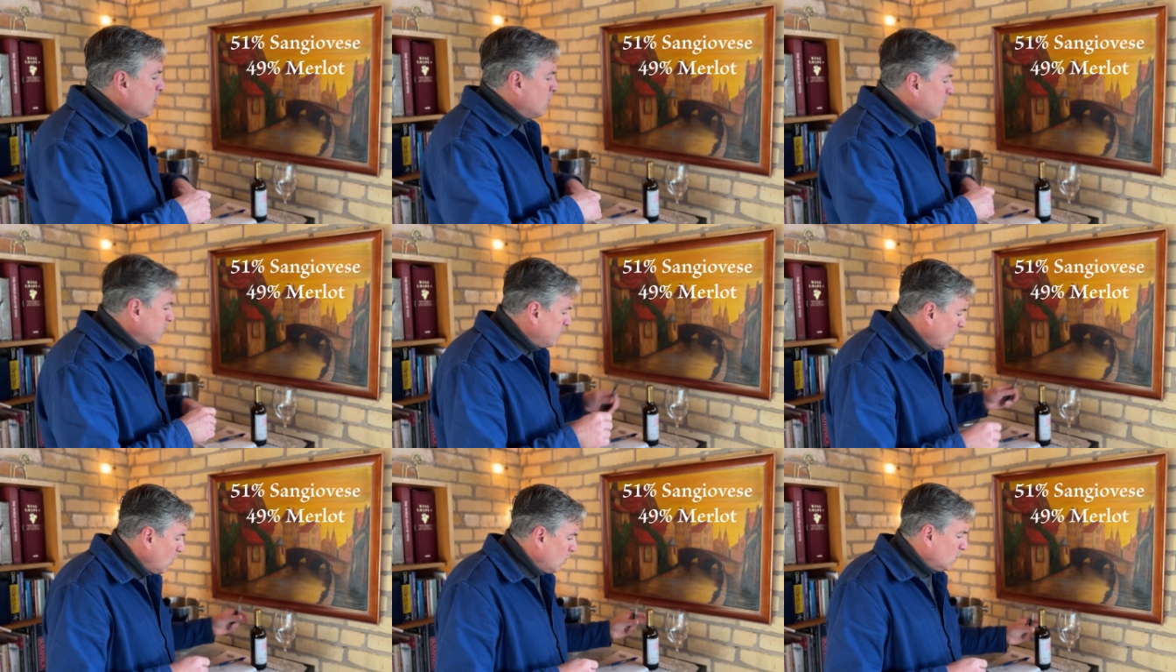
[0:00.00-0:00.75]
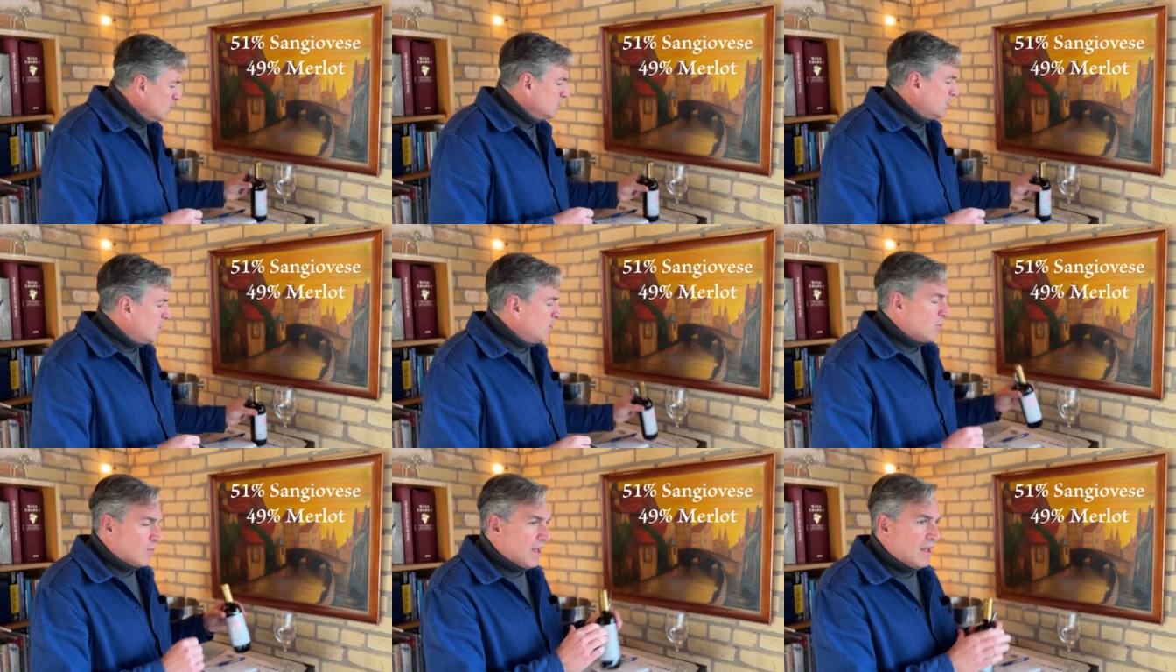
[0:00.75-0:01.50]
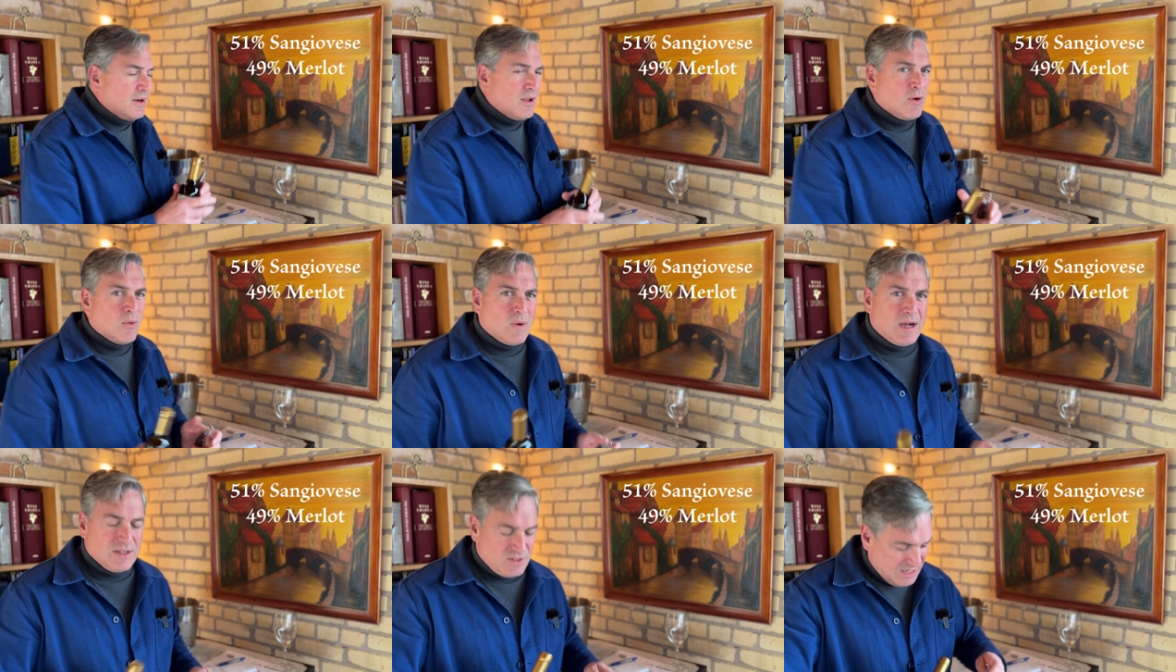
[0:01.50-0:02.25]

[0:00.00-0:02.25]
bold red wines.